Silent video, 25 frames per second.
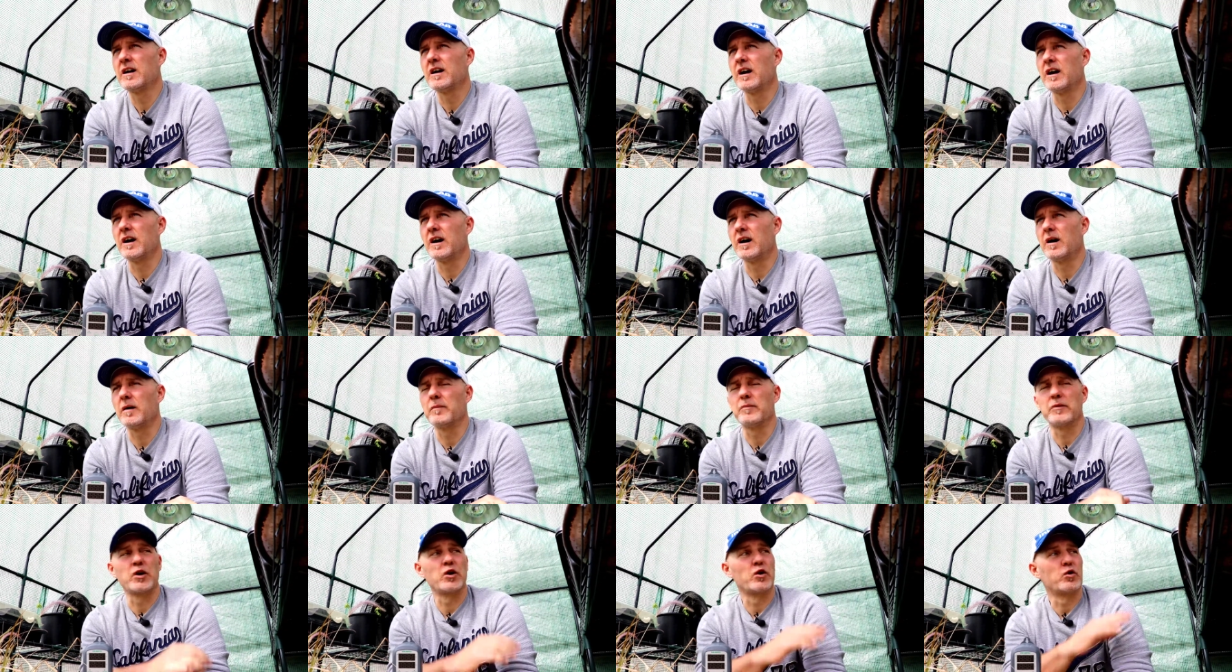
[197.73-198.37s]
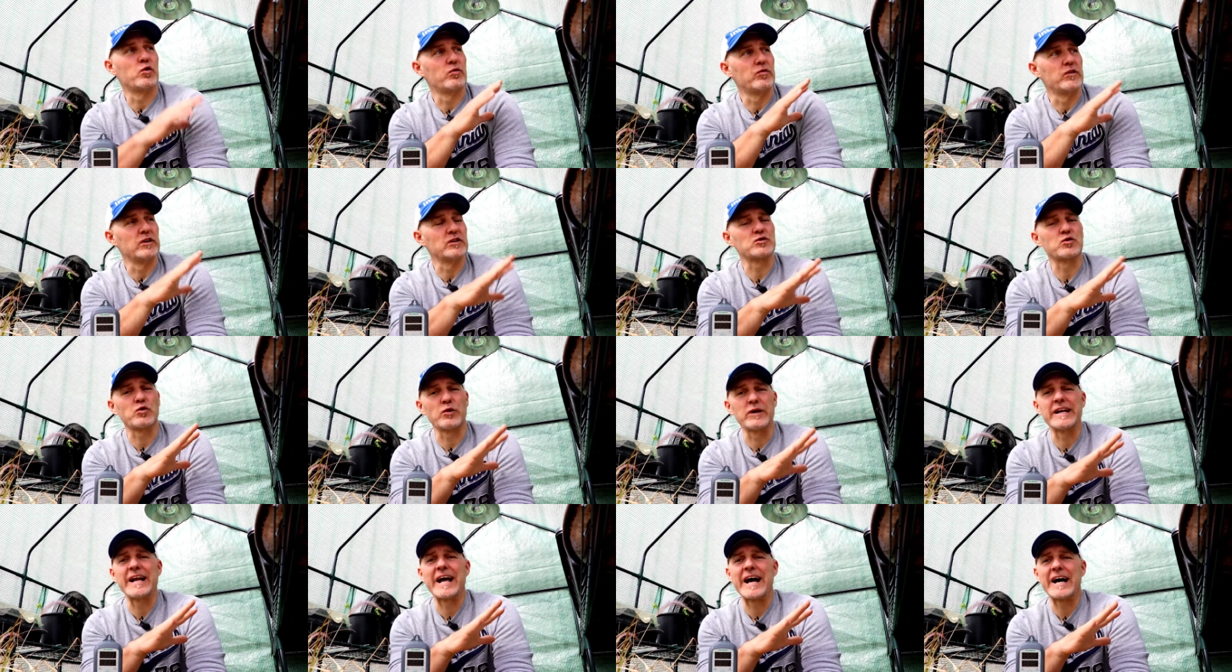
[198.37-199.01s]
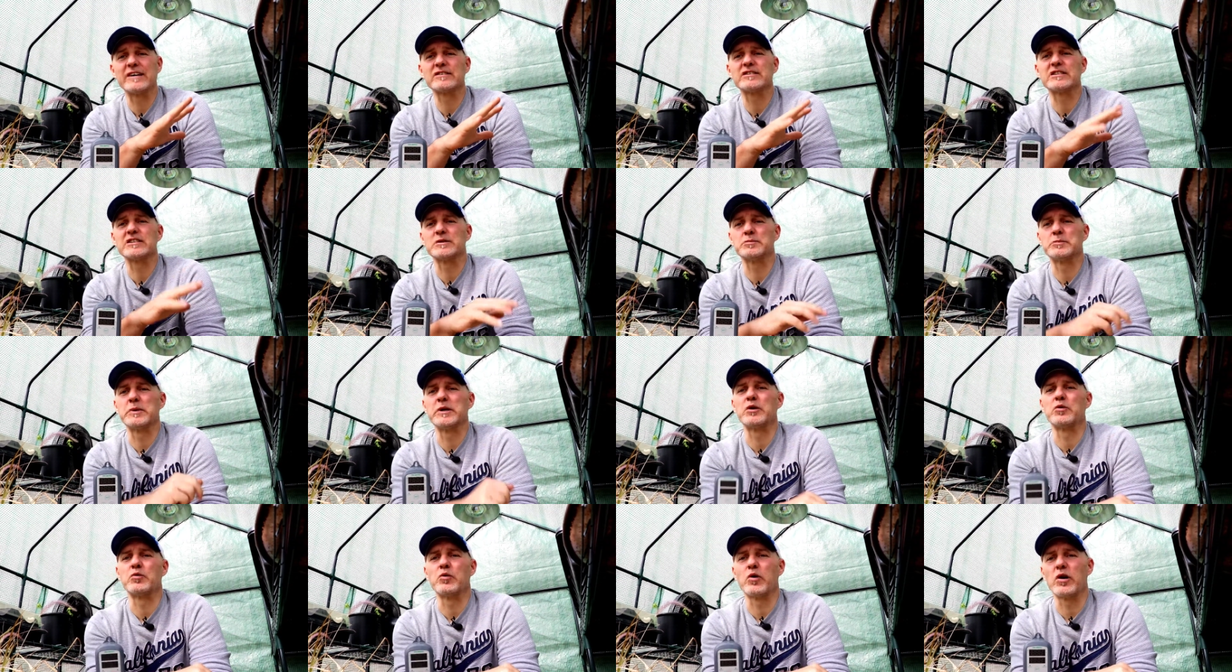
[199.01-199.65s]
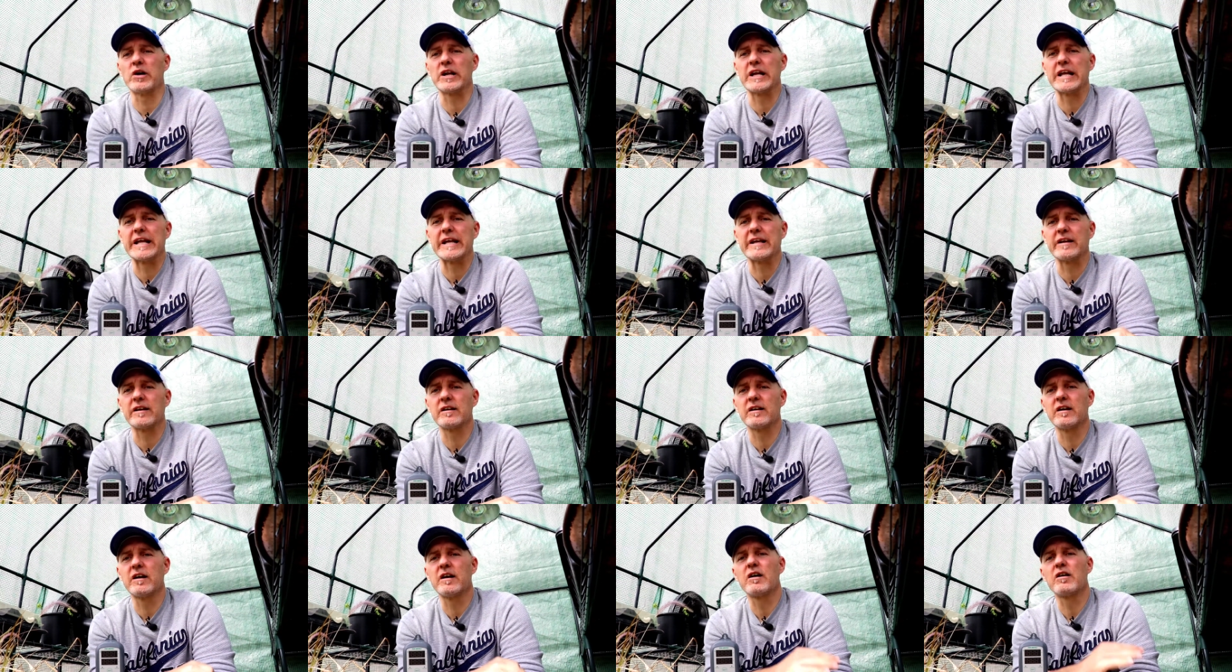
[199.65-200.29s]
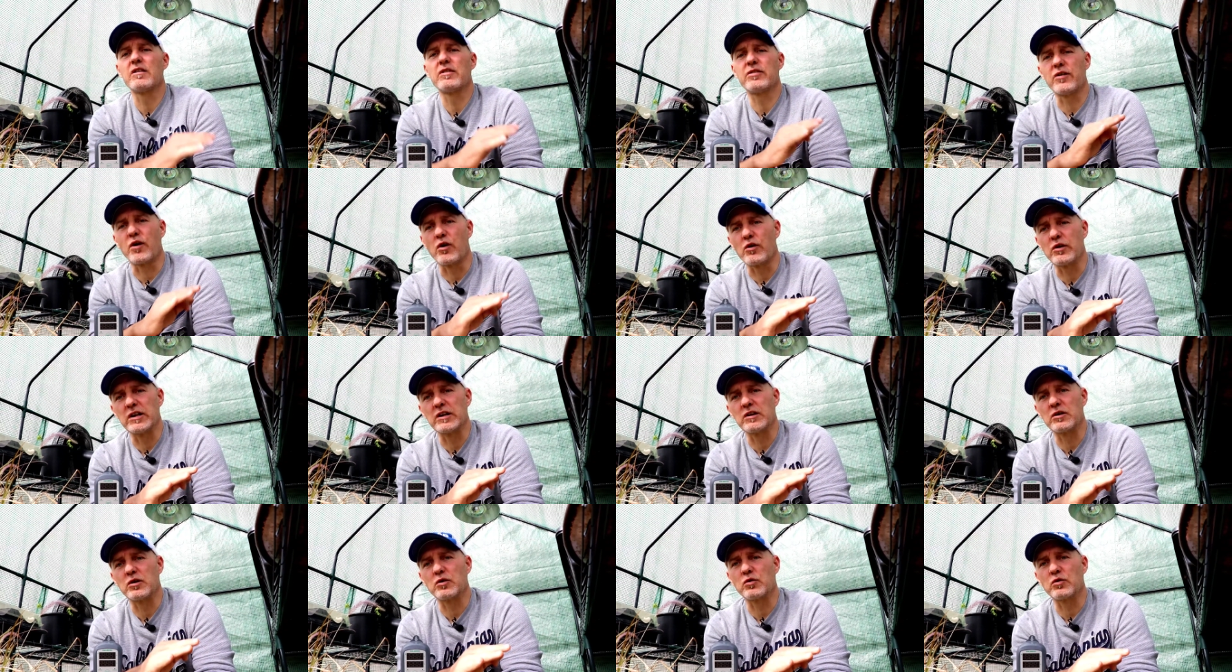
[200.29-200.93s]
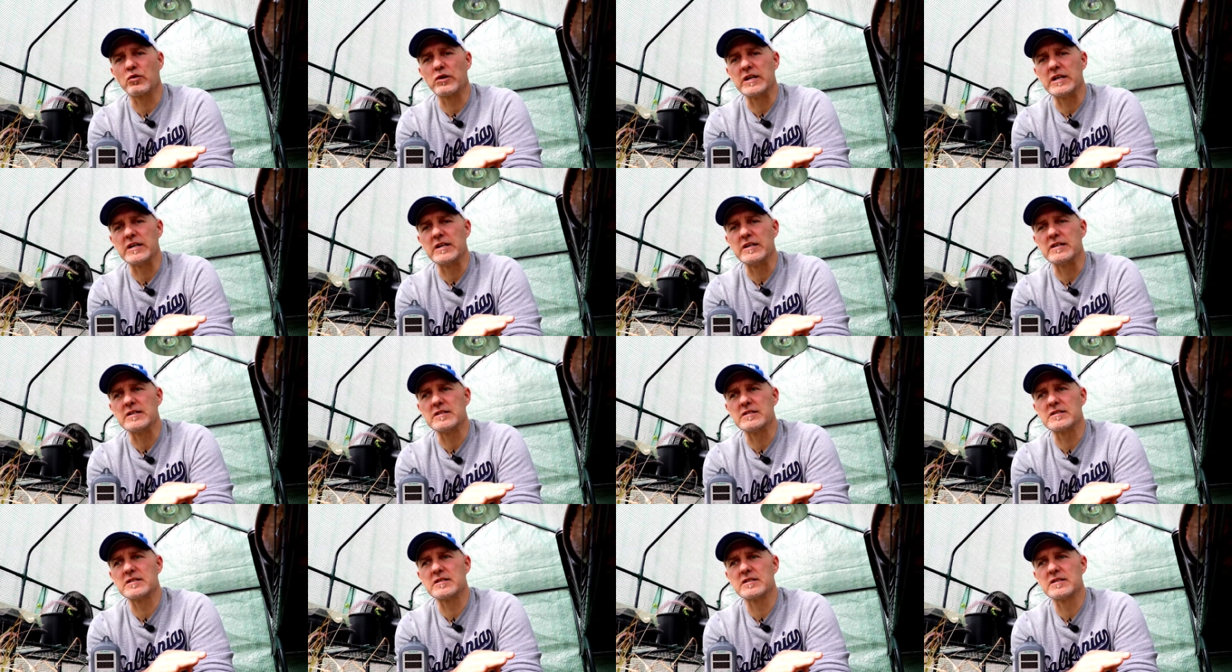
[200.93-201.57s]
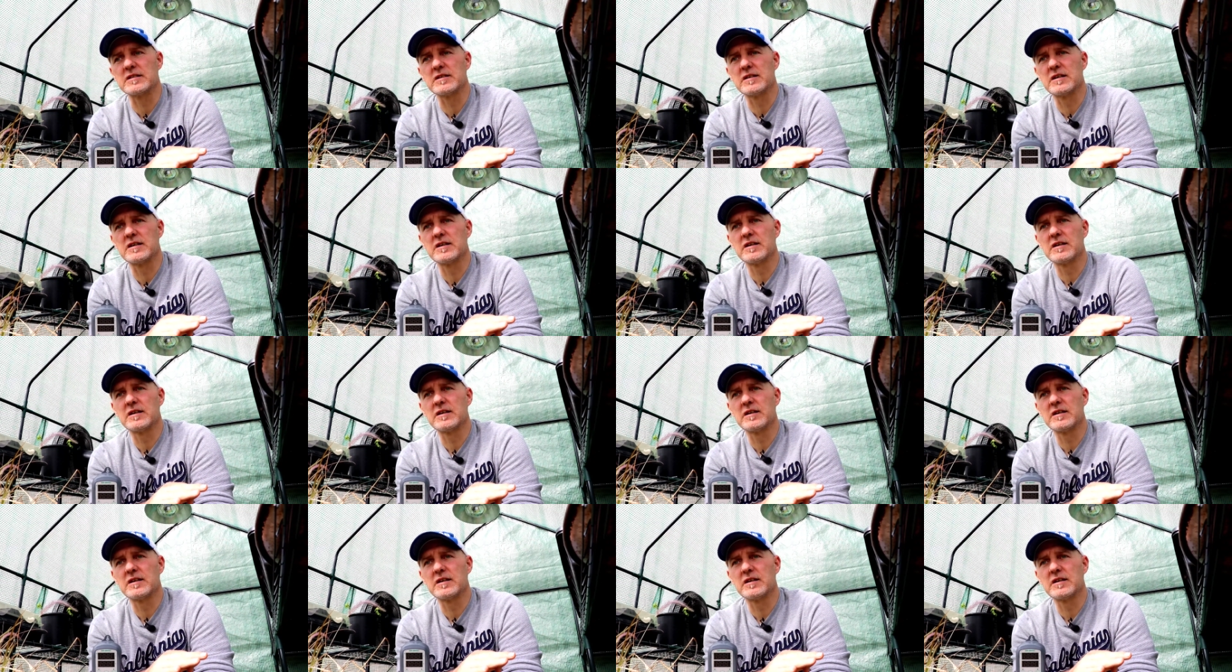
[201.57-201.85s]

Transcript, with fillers: uh, the, this greenhouse has been running 30 degrees